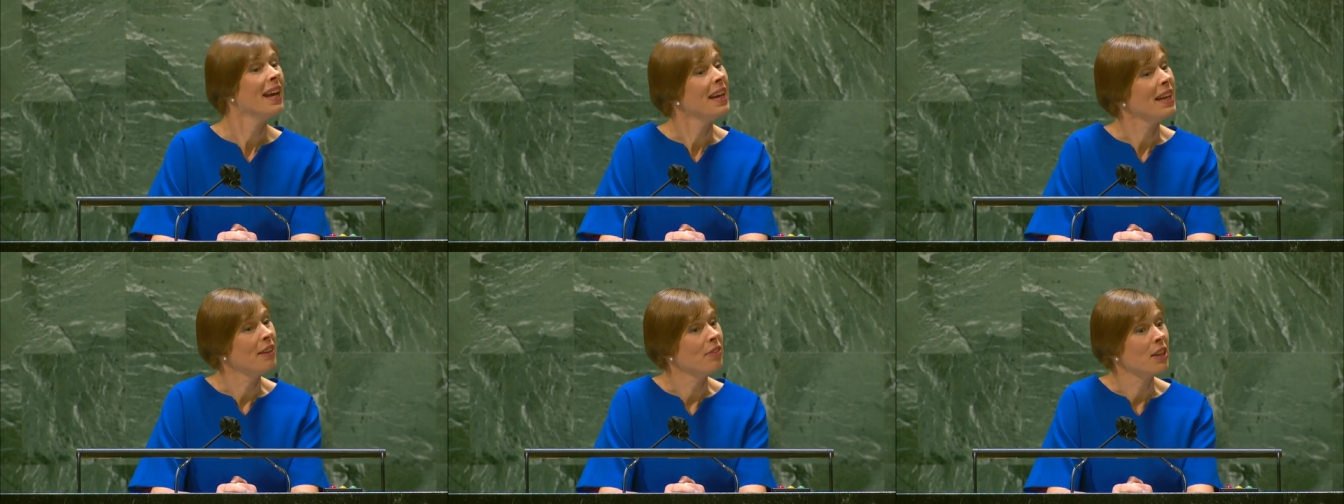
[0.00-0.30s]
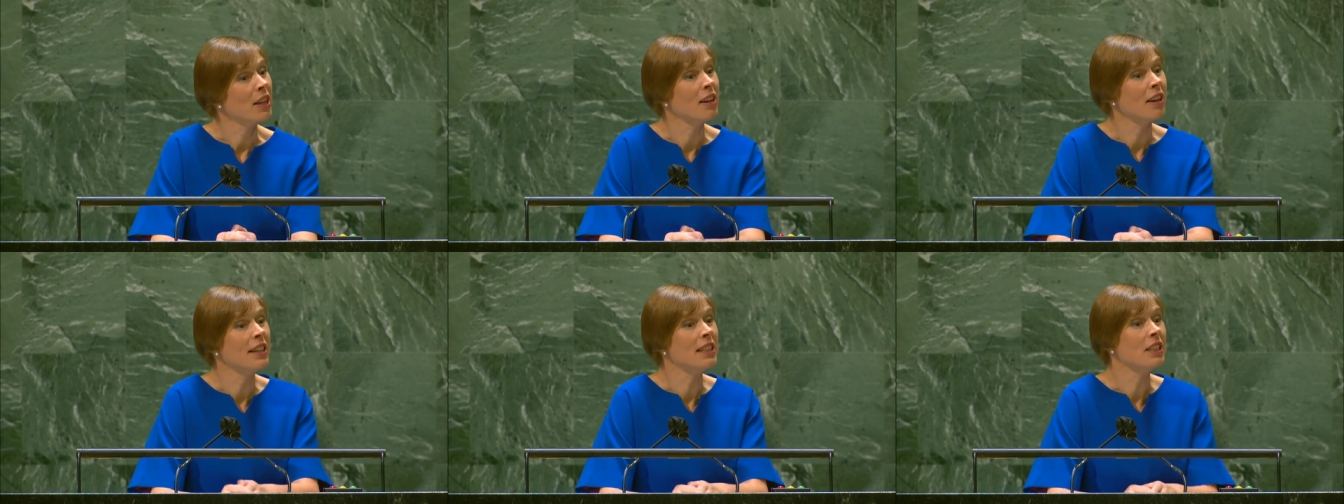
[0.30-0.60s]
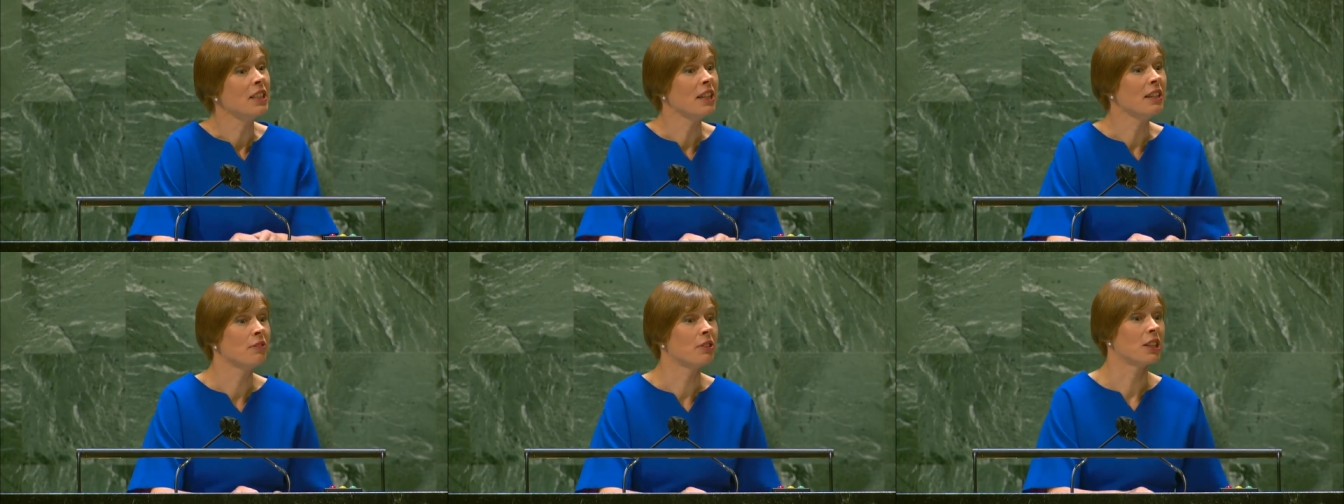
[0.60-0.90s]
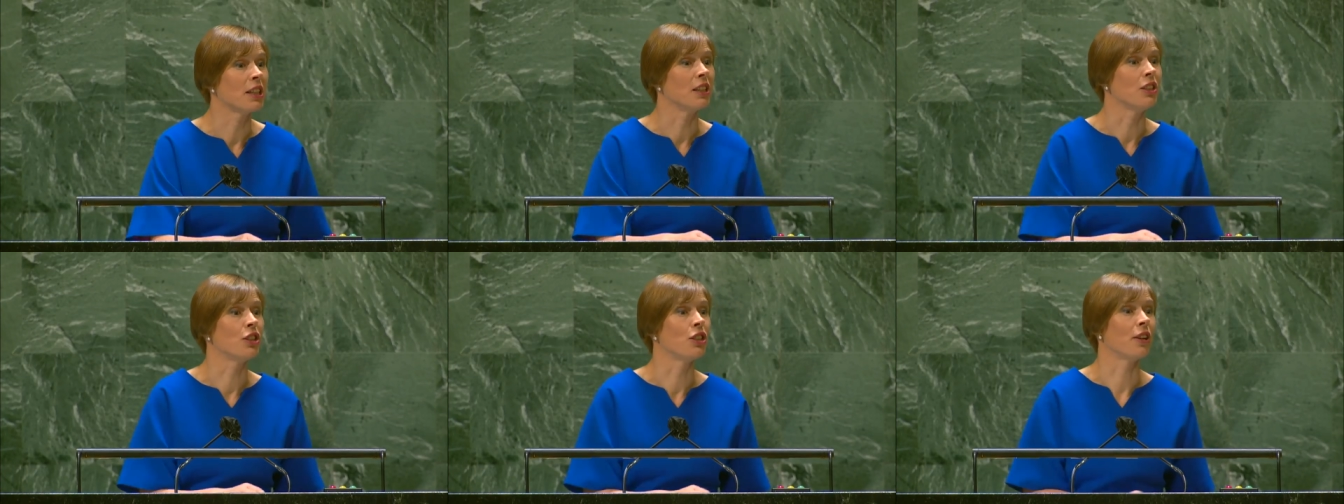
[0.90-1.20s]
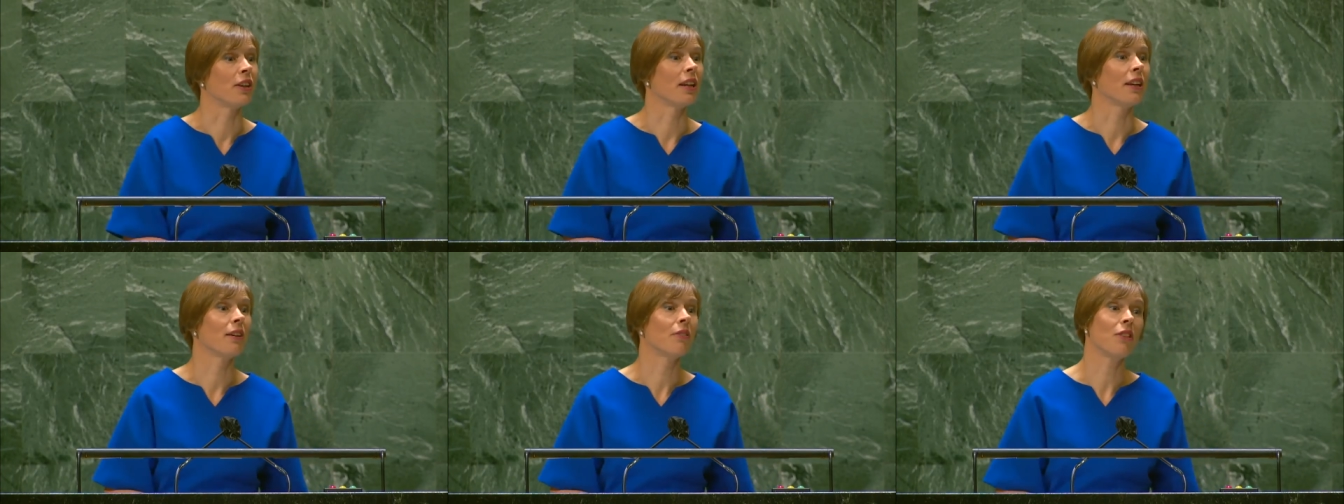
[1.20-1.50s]
in the 19th
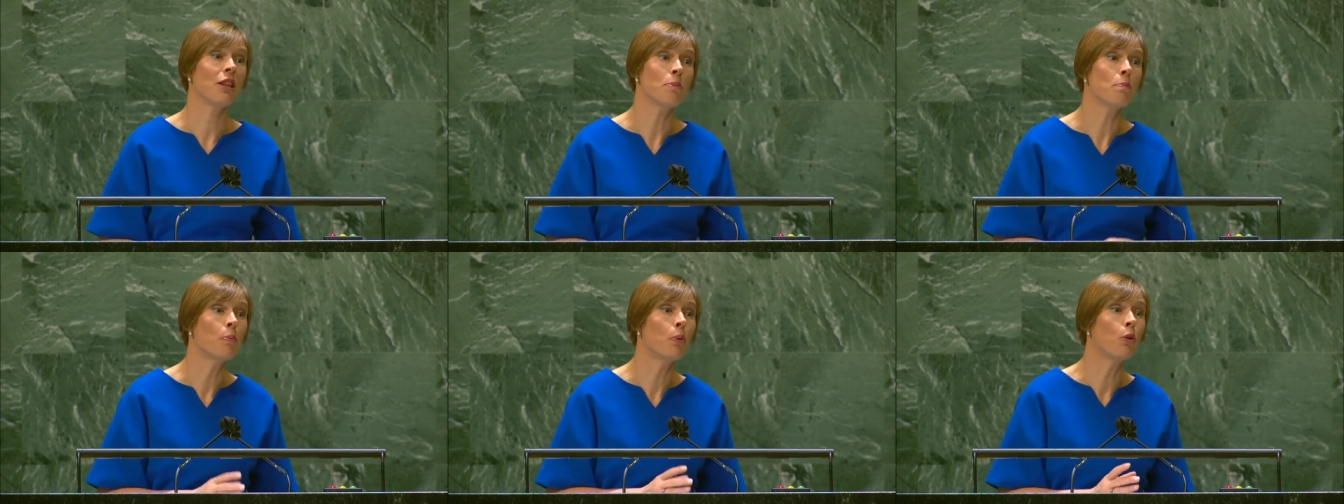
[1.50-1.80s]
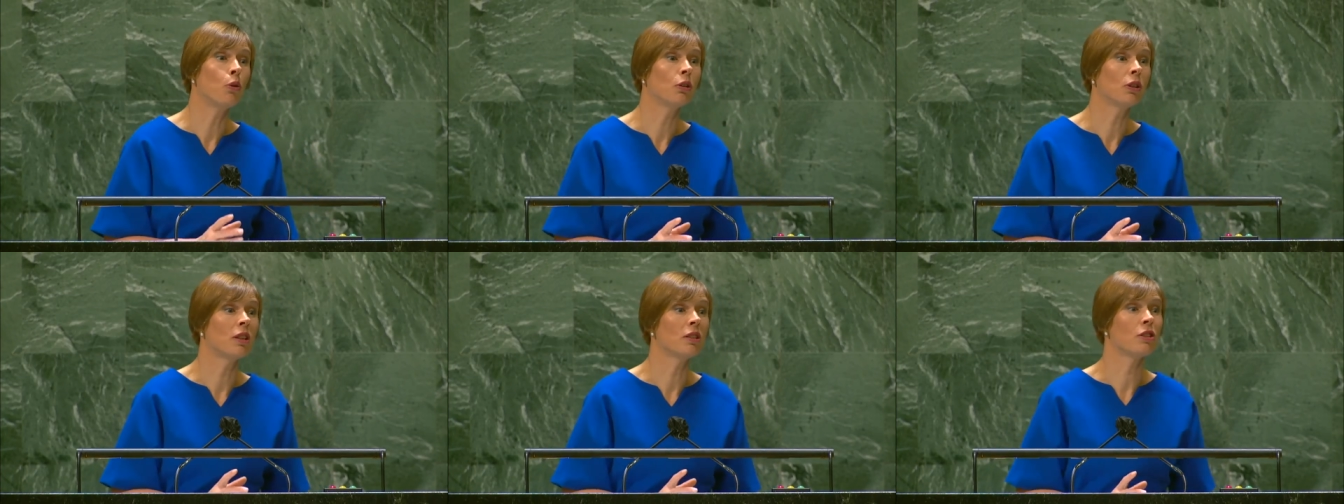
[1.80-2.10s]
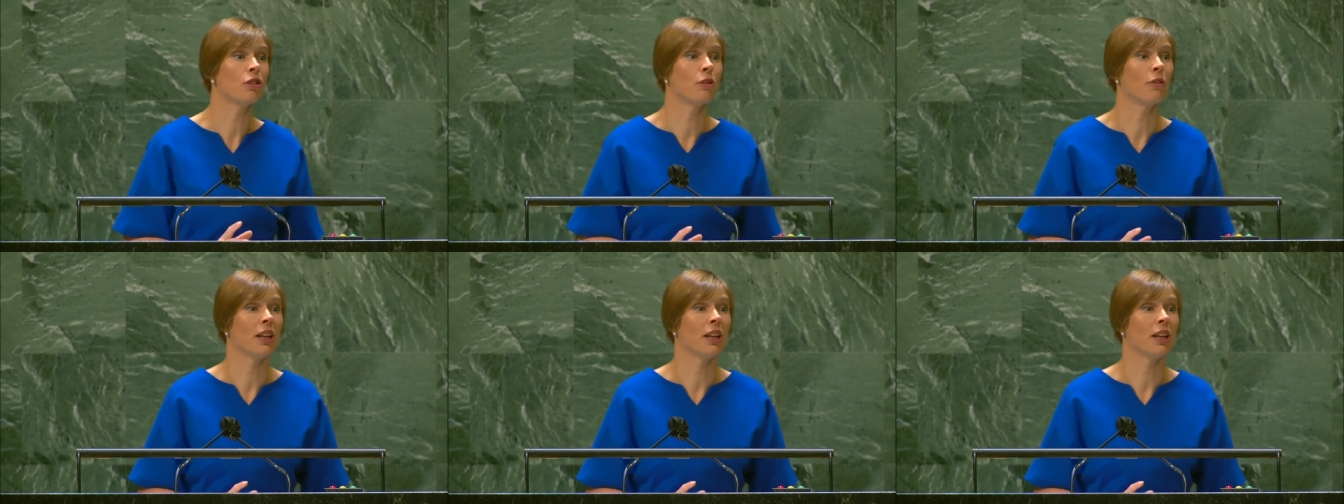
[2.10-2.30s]
century, the importance